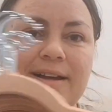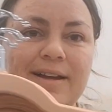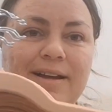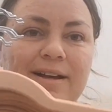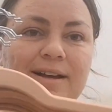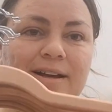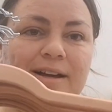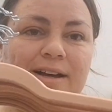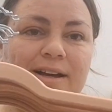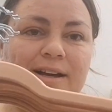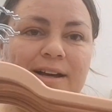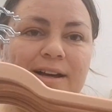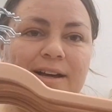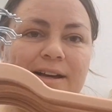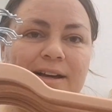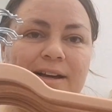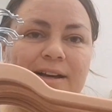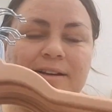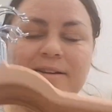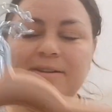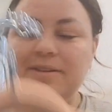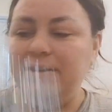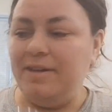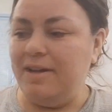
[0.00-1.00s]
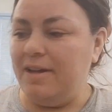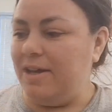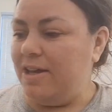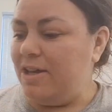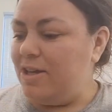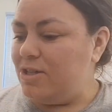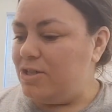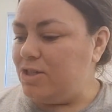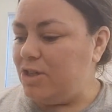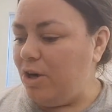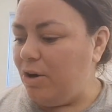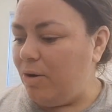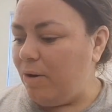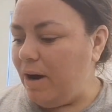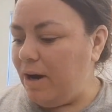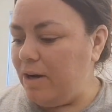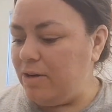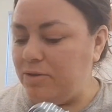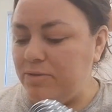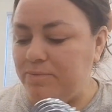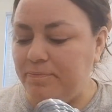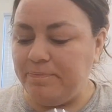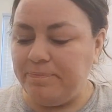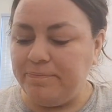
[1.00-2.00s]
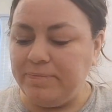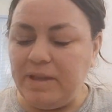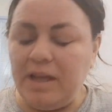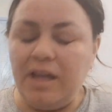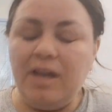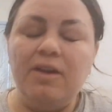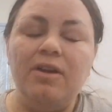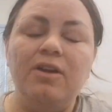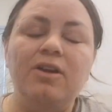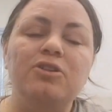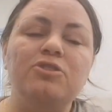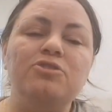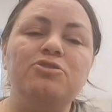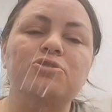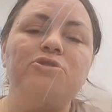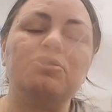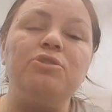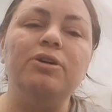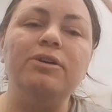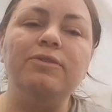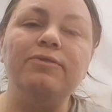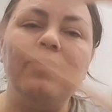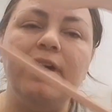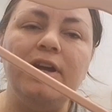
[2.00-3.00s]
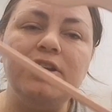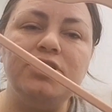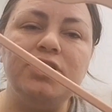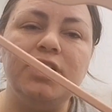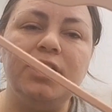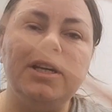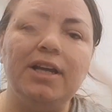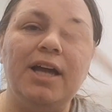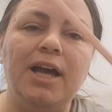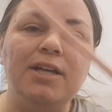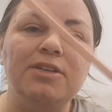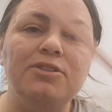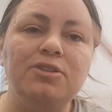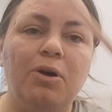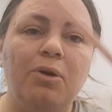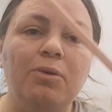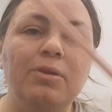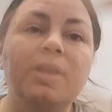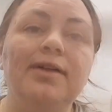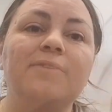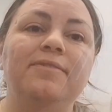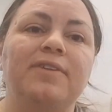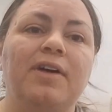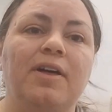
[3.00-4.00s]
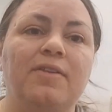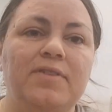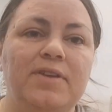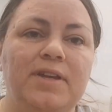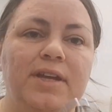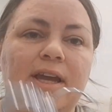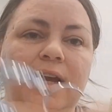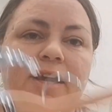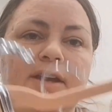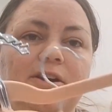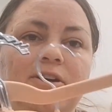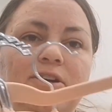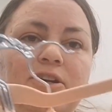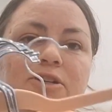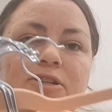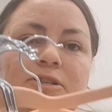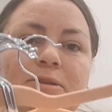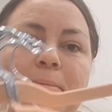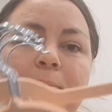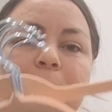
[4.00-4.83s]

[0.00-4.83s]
Uh, so, true confession, I don't love velvet hangers,